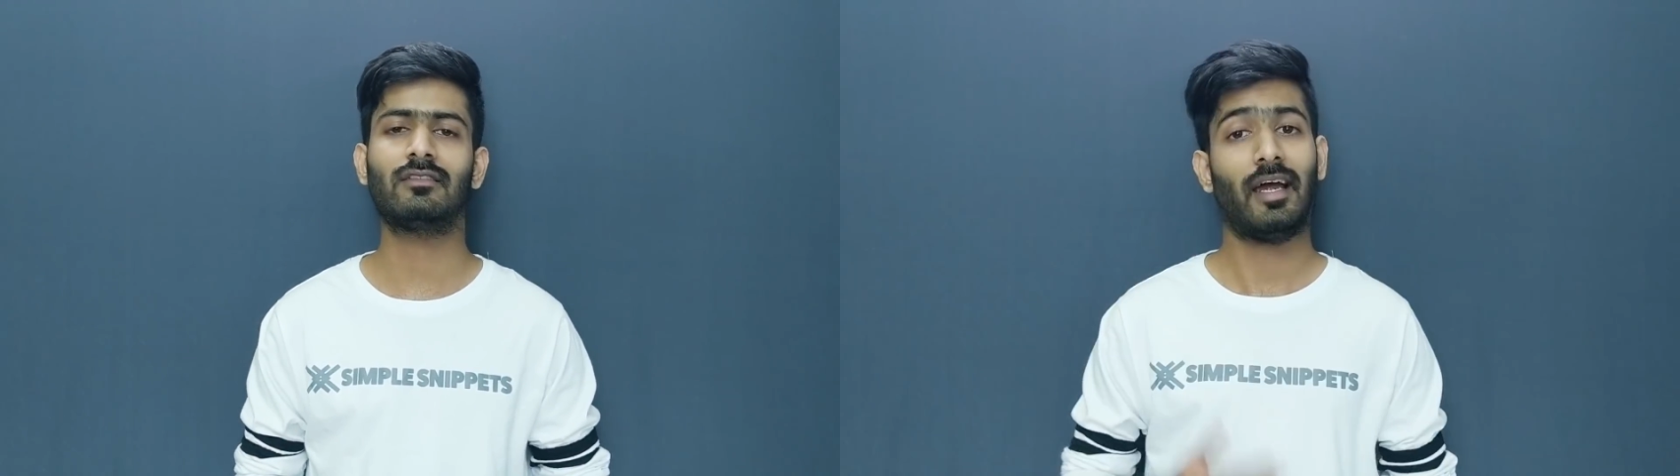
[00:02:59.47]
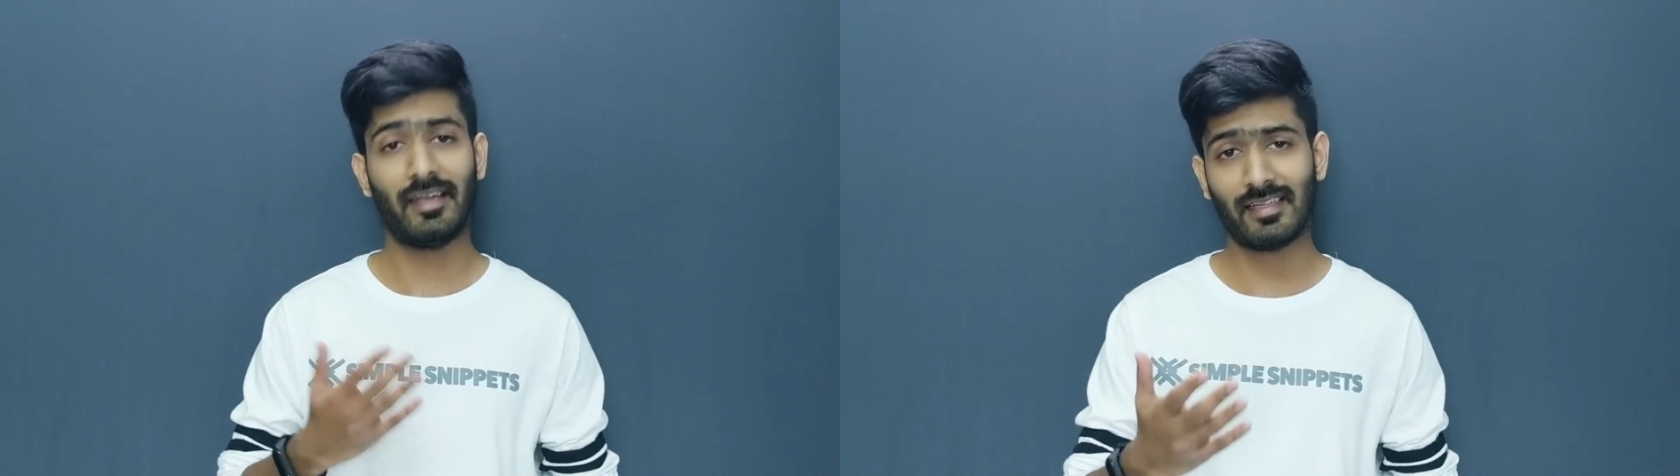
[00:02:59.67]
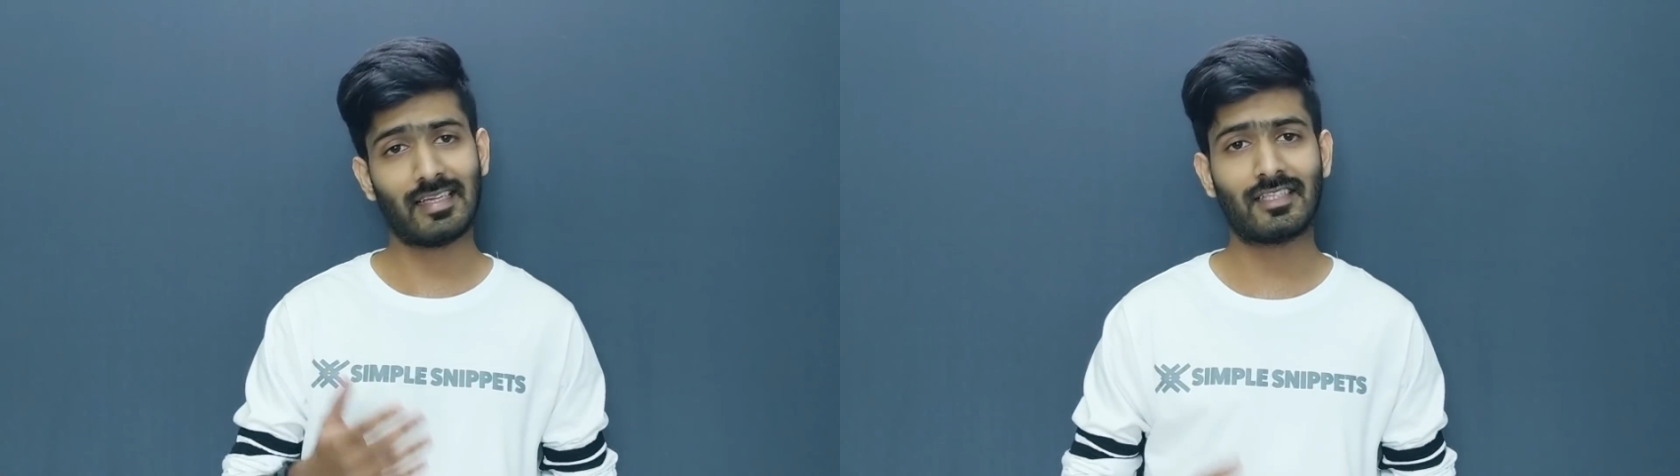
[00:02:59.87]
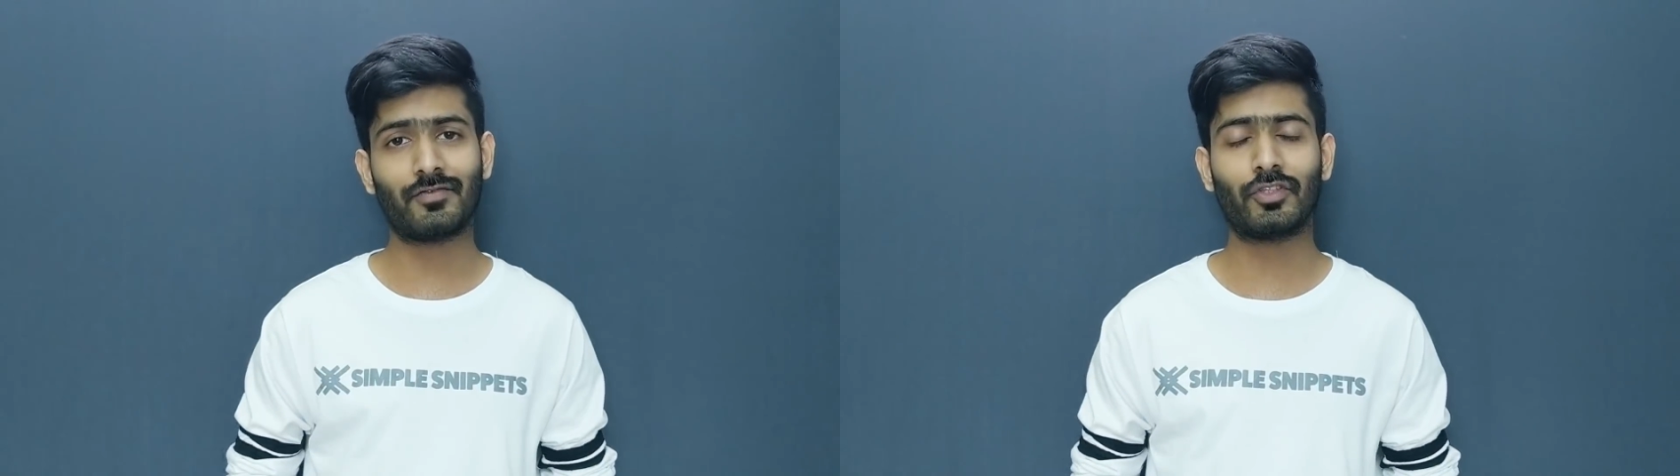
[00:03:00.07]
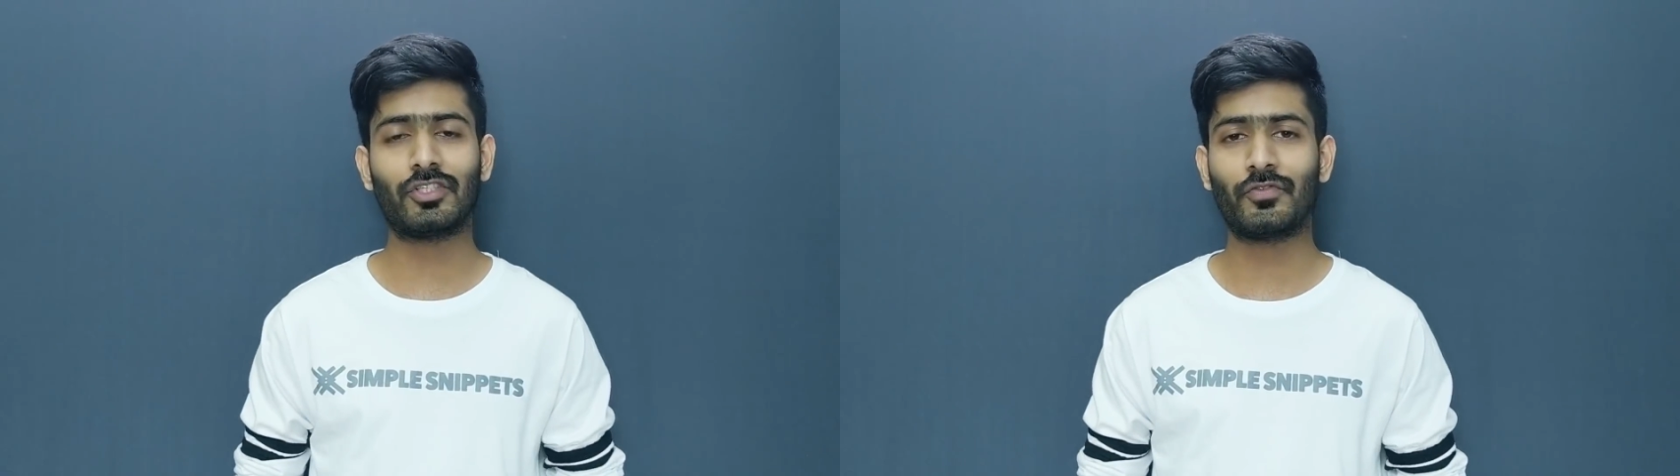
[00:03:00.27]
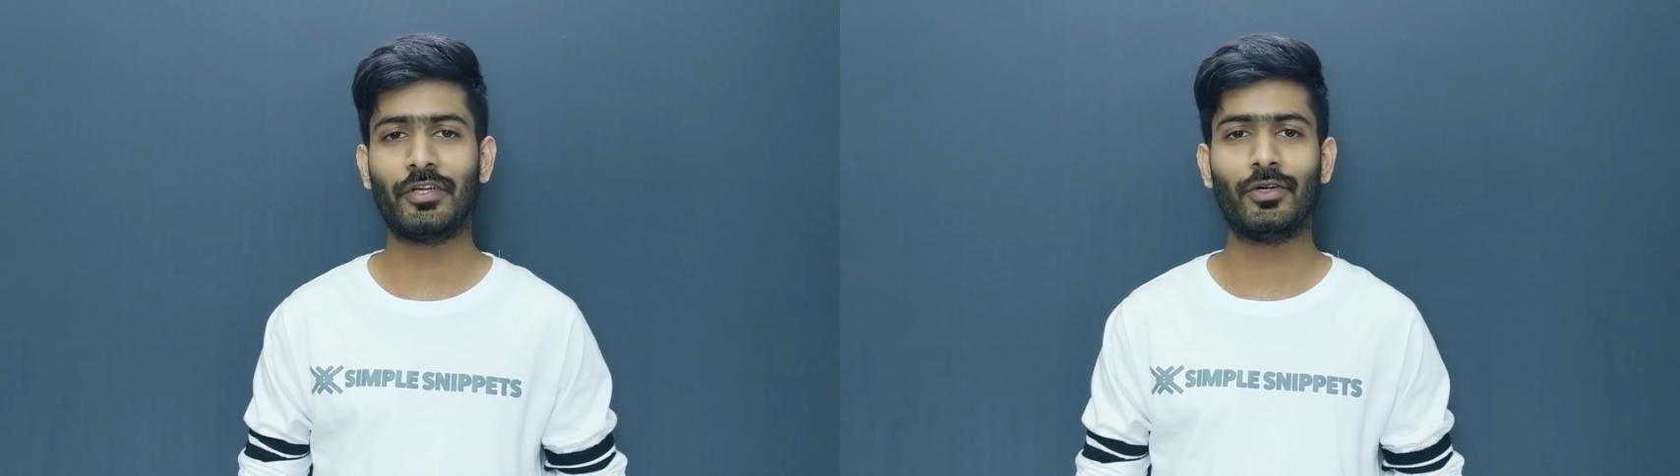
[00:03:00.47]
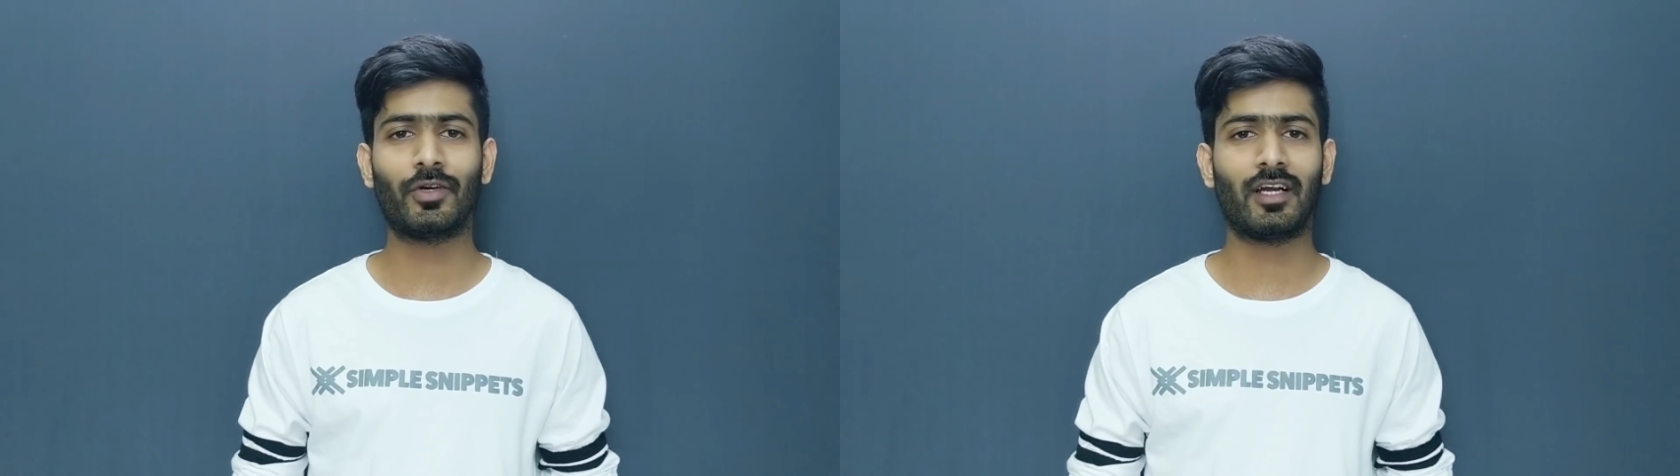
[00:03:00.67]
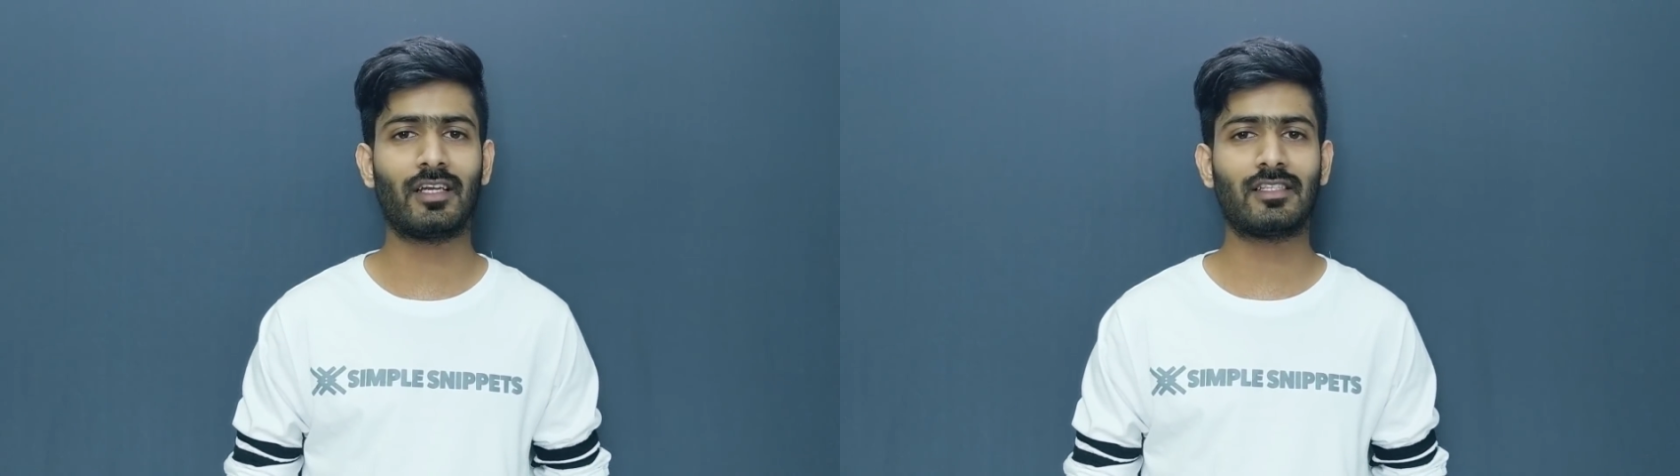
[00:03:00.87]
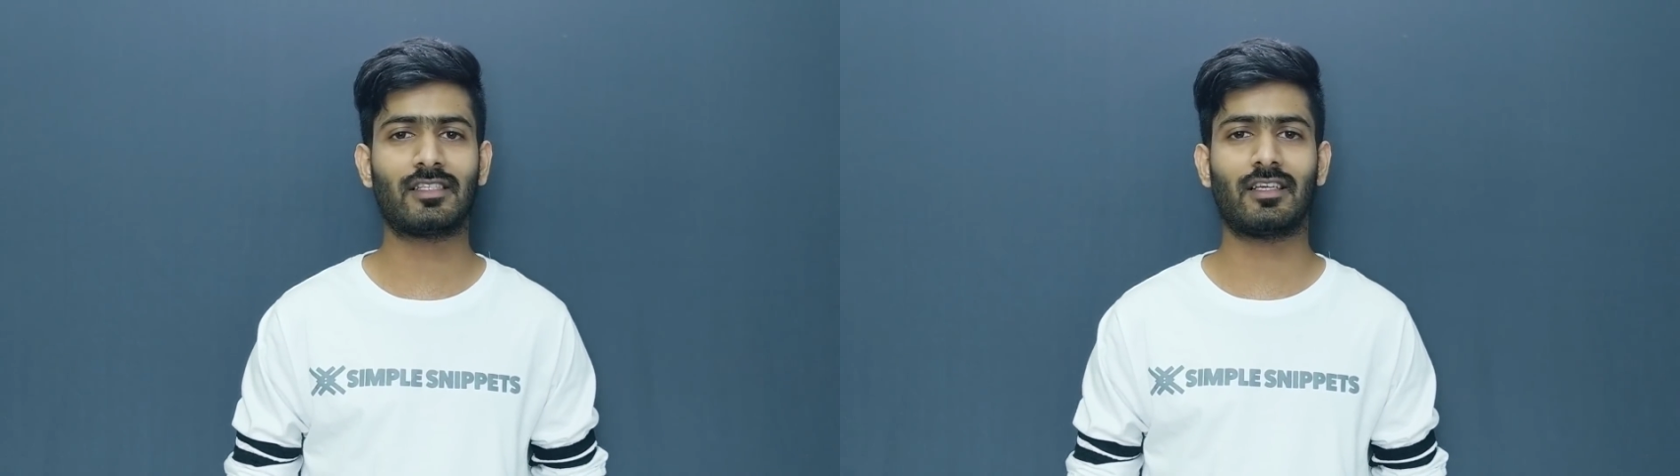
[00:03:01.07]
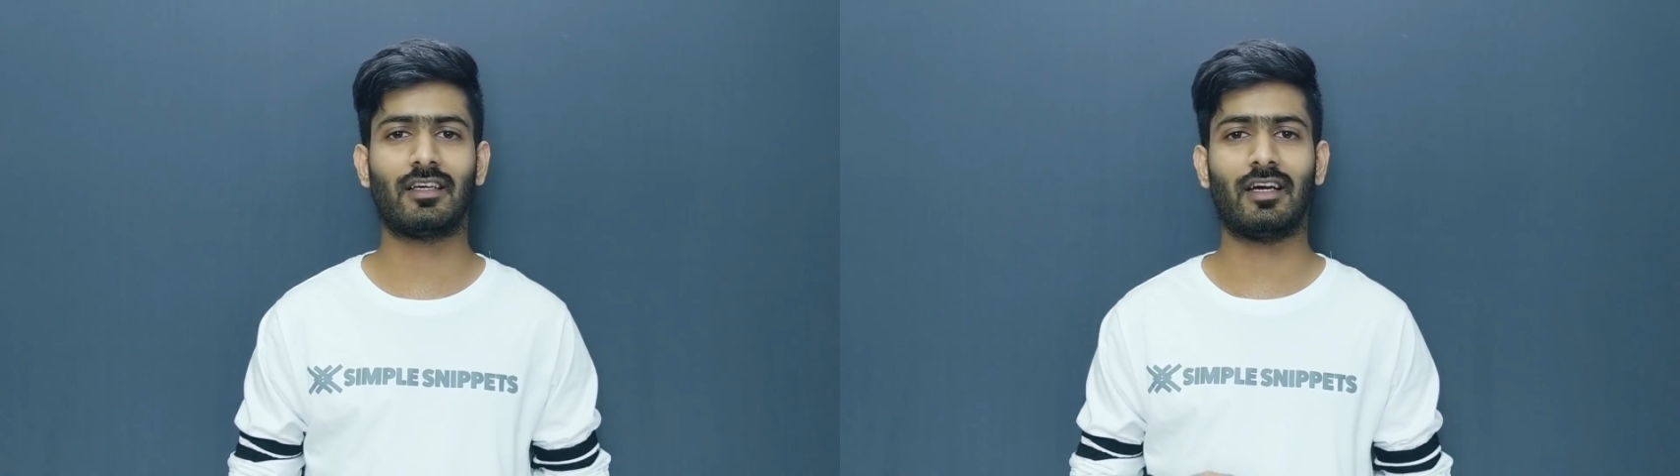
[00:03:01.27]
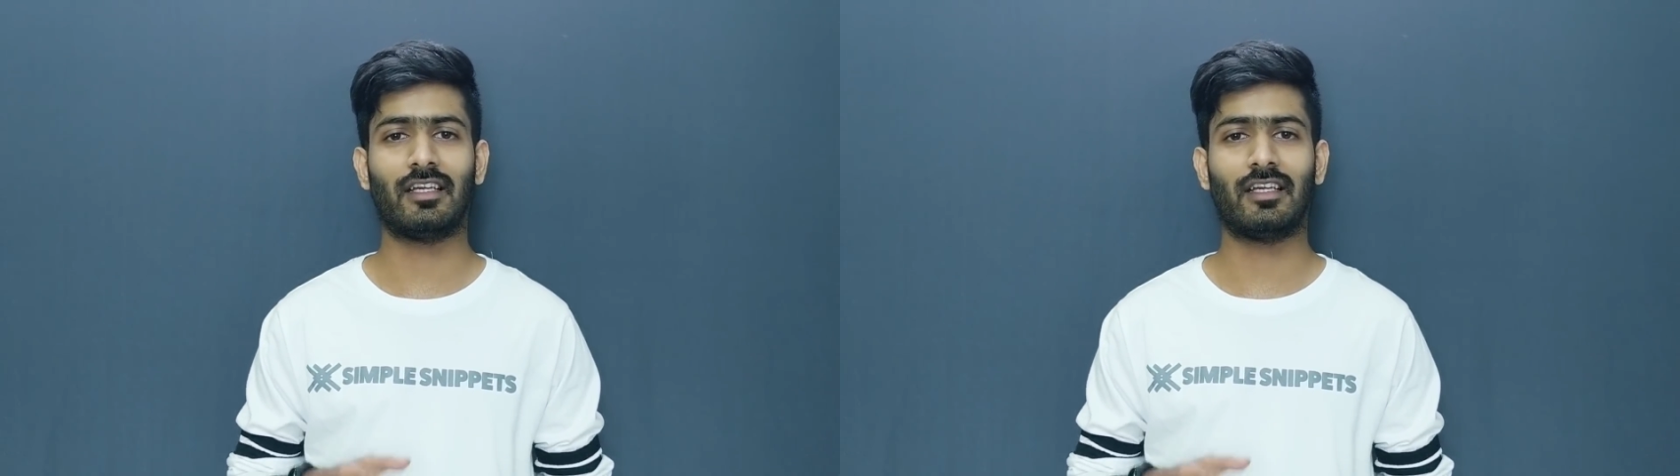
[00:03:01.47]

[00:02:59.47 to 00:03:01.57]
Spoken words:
And yeah, that's it for this video guys.